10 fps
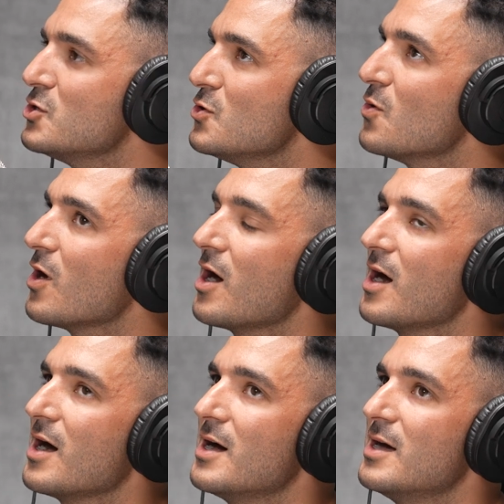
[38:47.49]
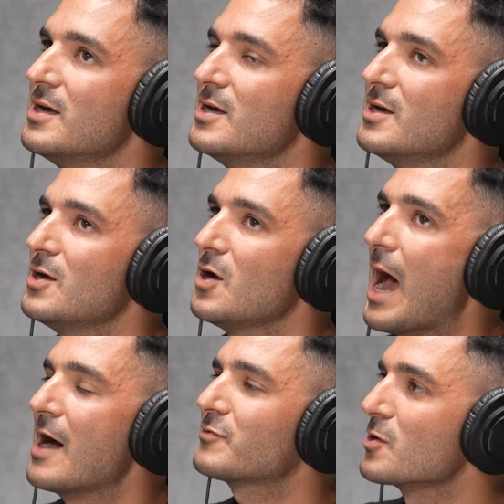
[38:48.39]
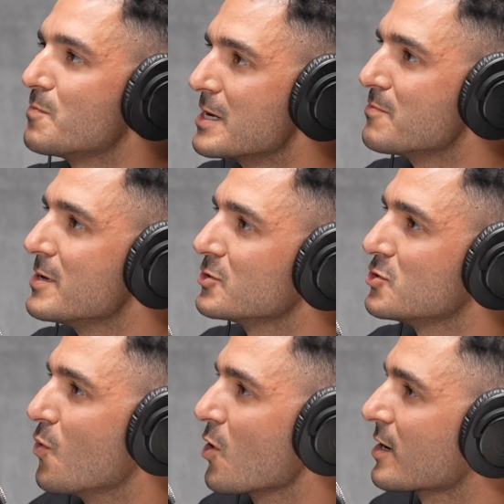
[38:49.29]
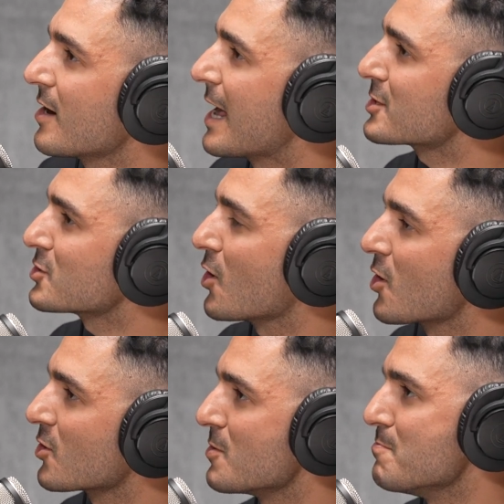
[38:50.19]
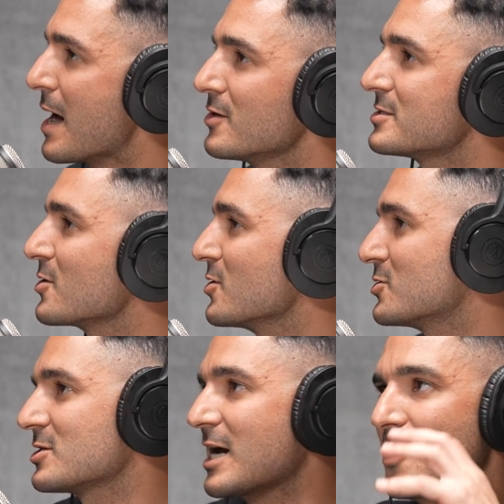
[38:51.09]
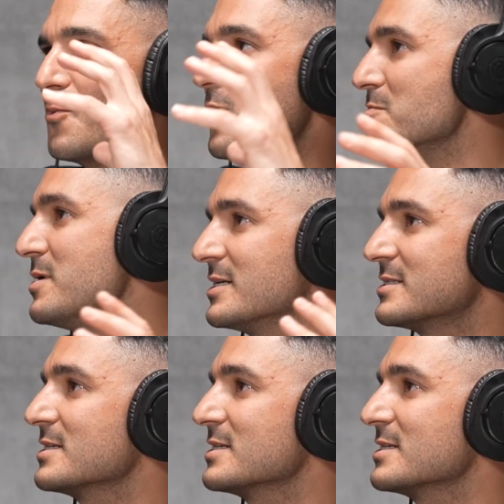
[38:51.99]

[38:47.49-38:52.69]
do you after a big meal, do you work out extra harder and balance it, or it's just kind of one big